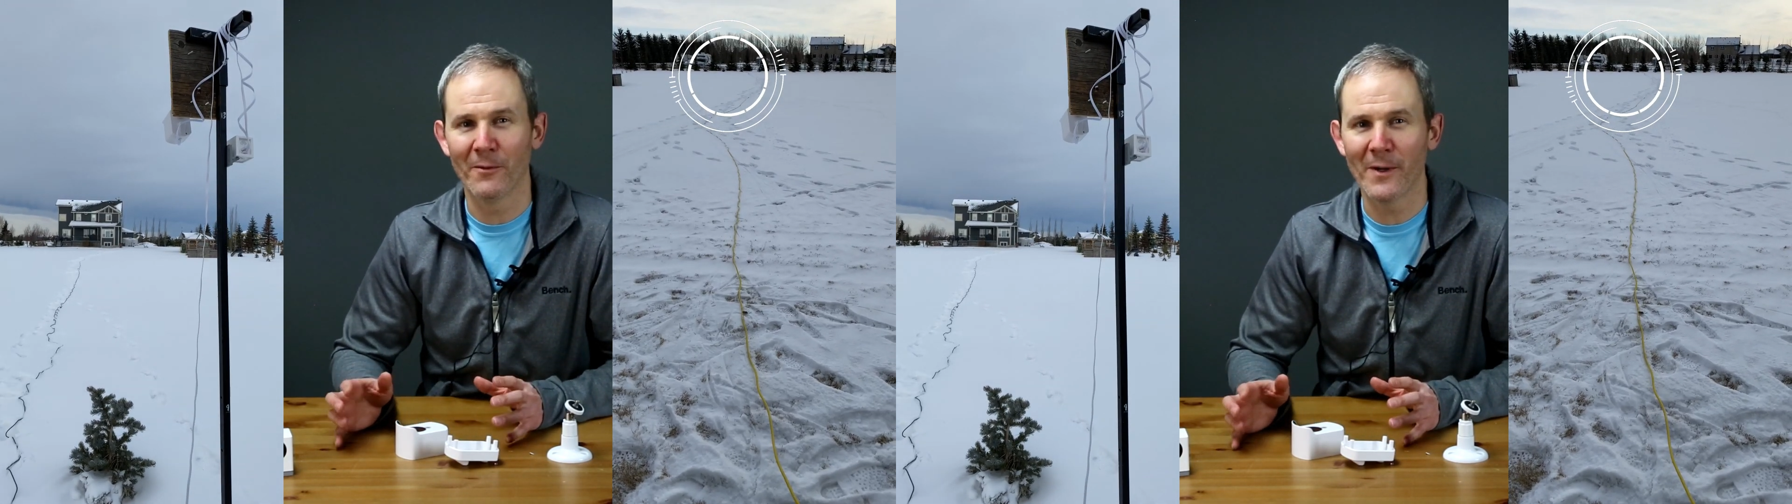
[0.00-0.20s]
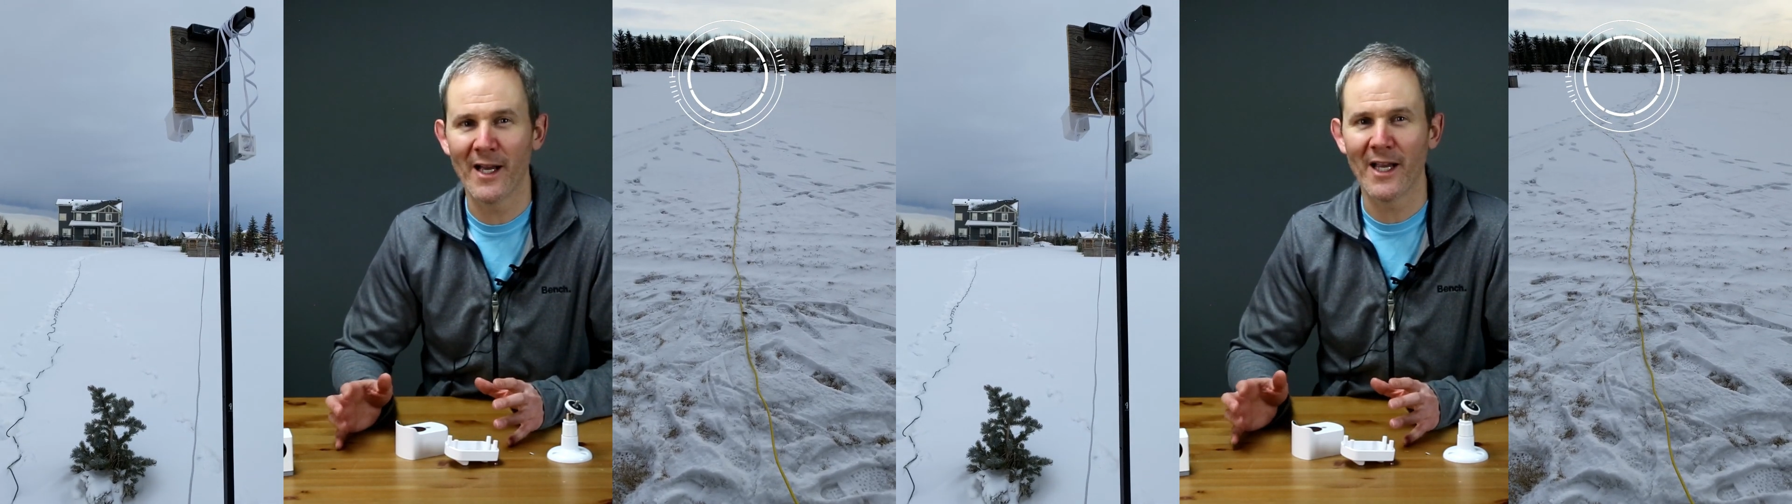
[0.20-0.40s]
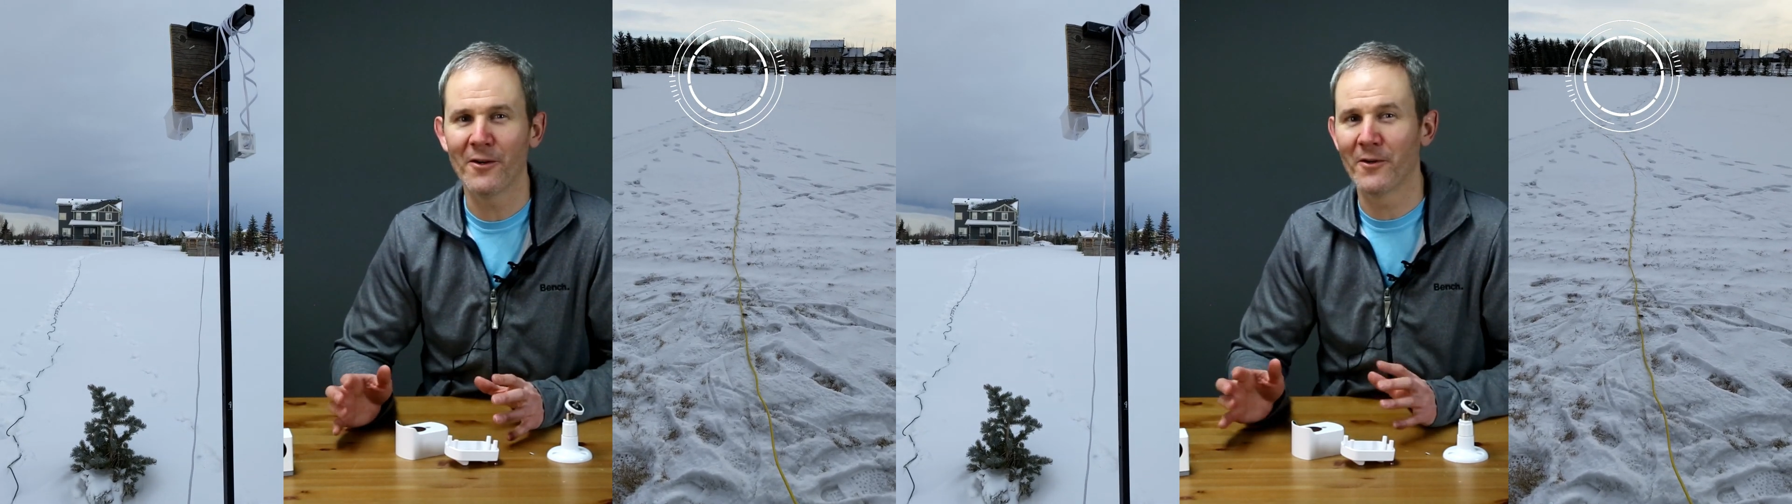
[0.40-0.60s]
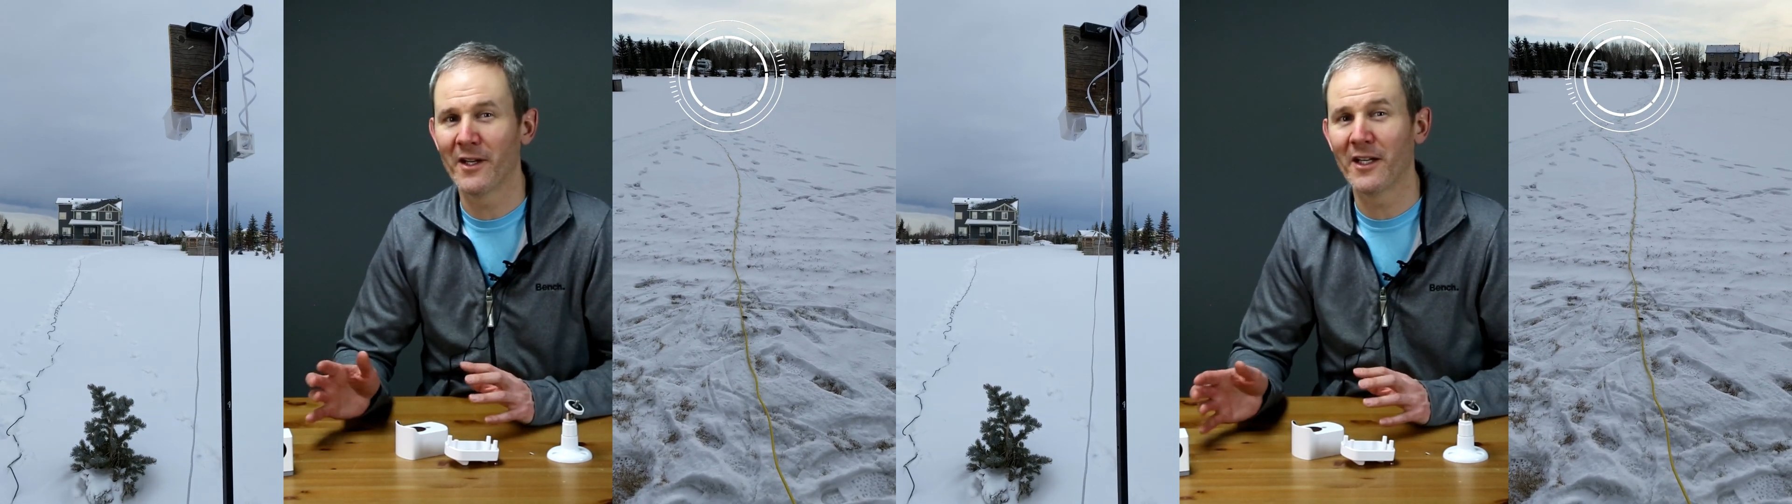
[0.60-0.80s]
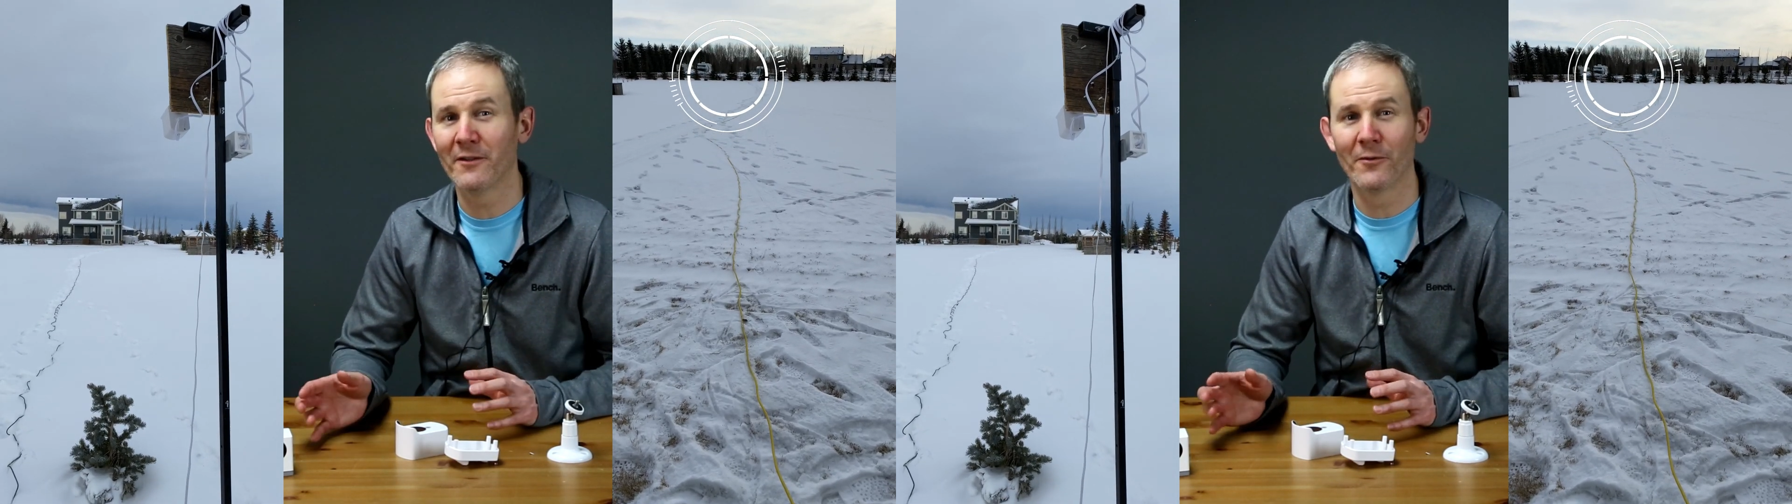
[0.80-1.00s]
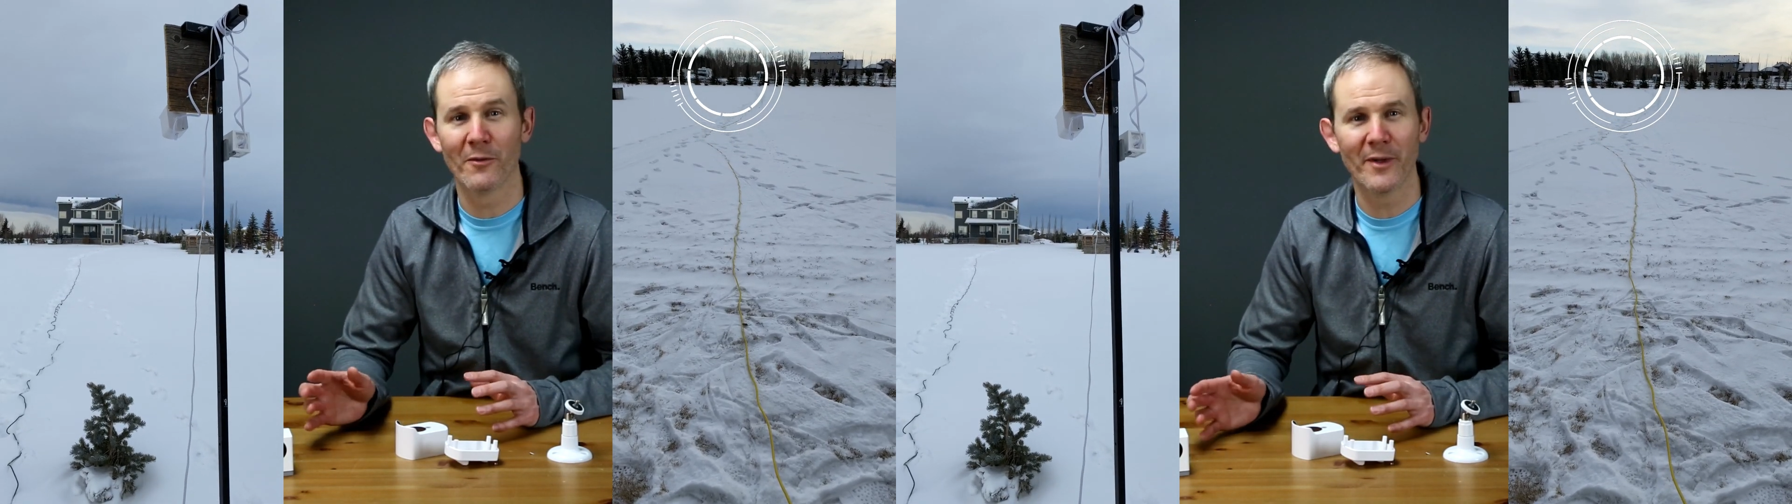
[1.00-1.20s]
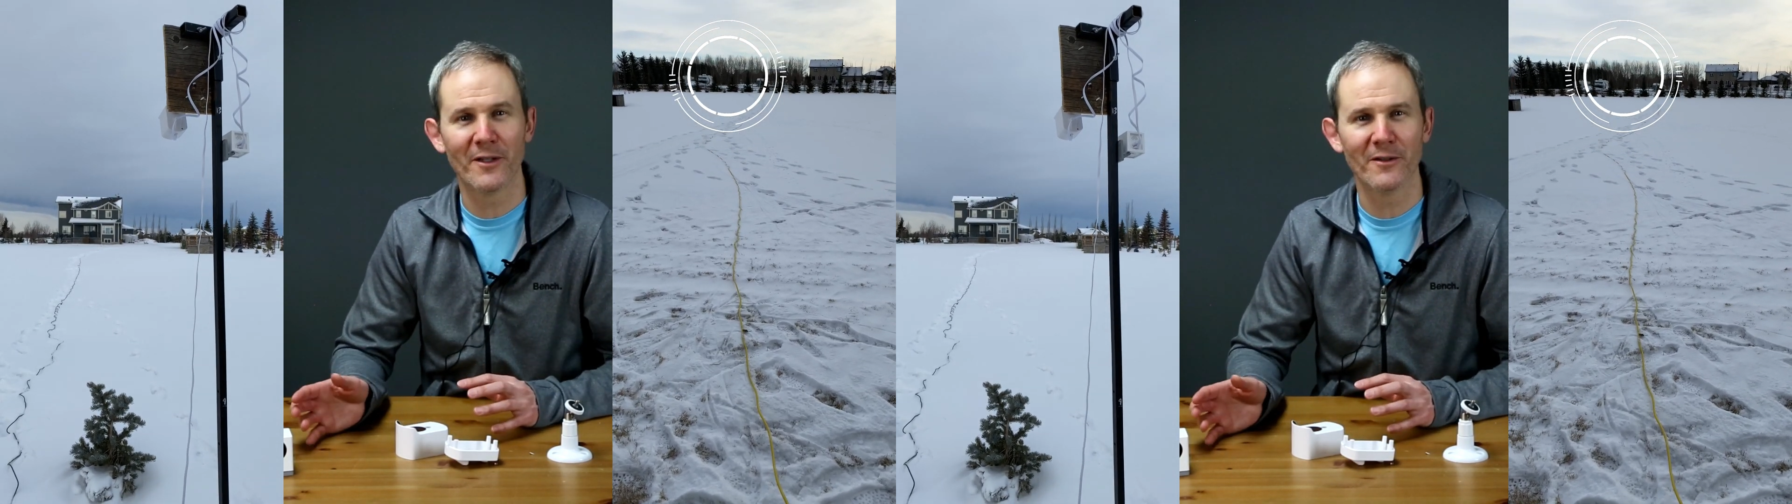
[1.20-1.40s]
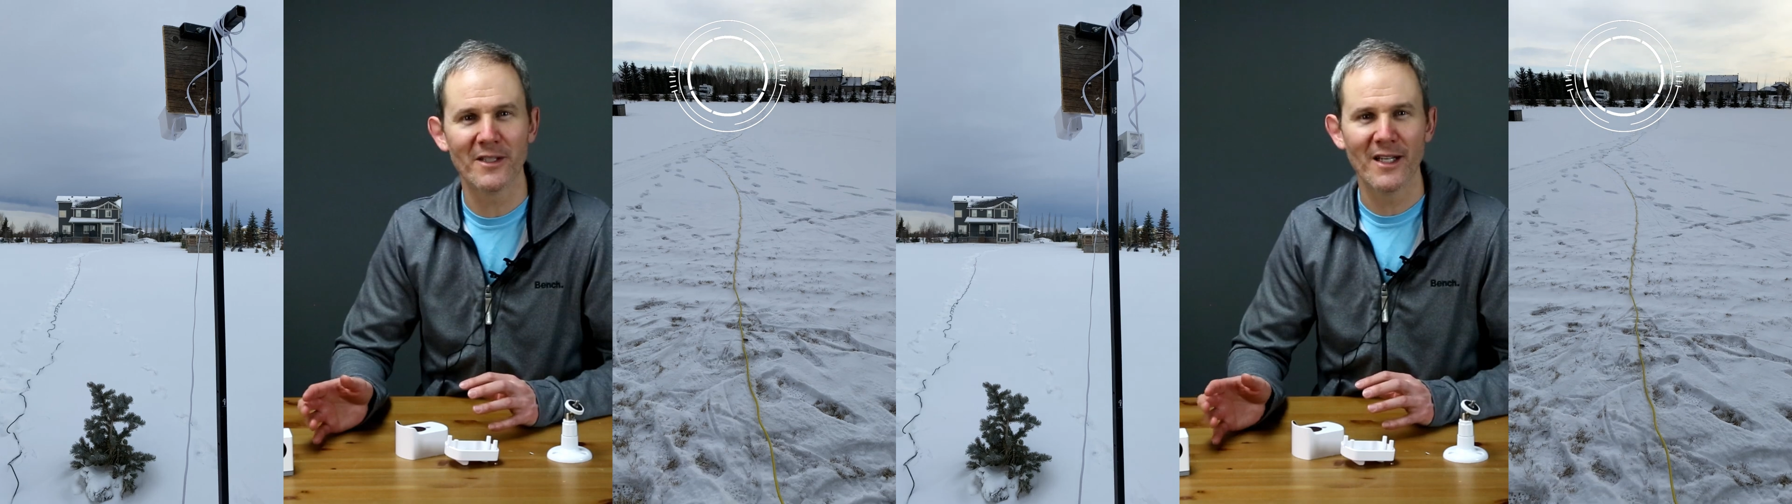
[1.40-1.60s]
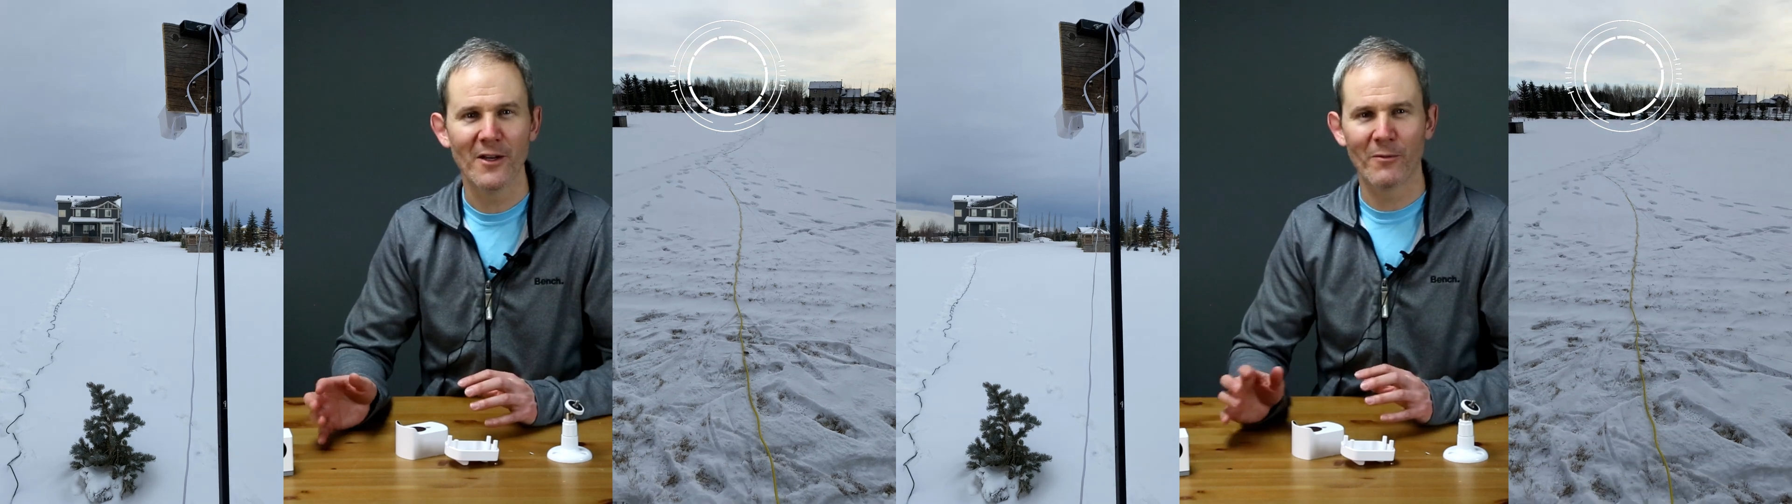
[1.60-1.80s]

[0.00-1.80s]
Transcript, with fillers: away or 94 meters